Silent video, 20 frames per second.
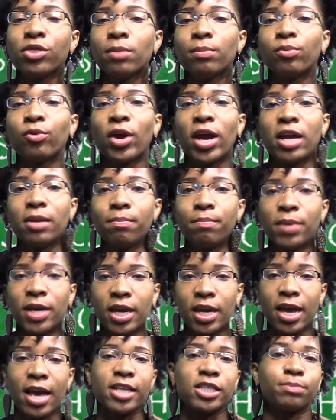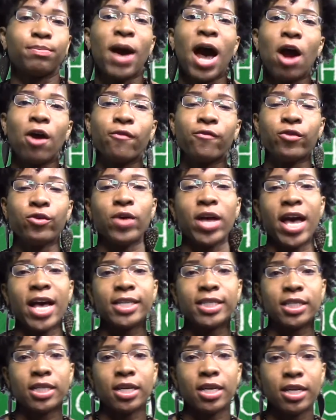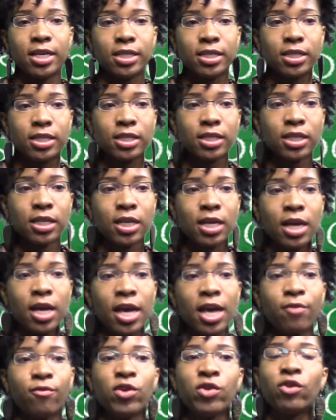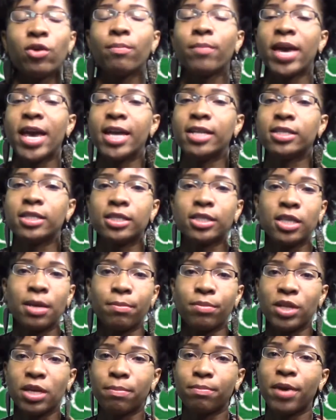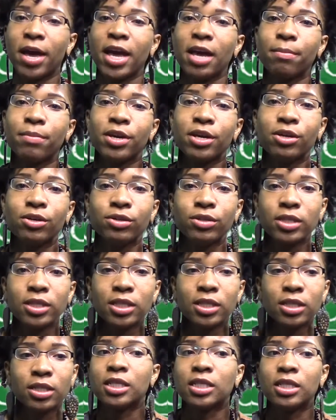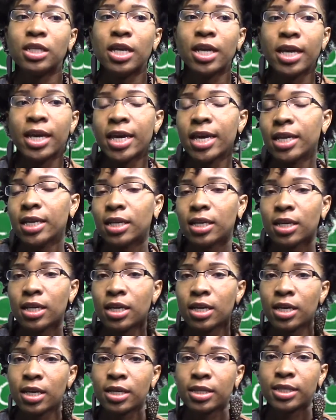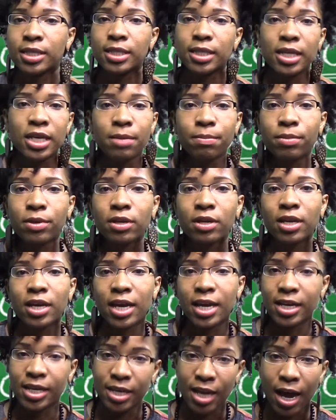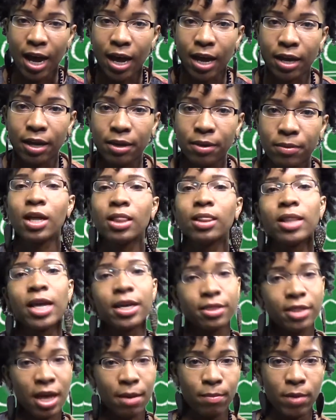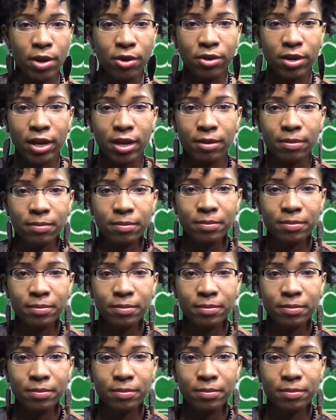the brain be as powerful as it is if we were made to simply pay bills, eat, sleep, and die? Let that marinate.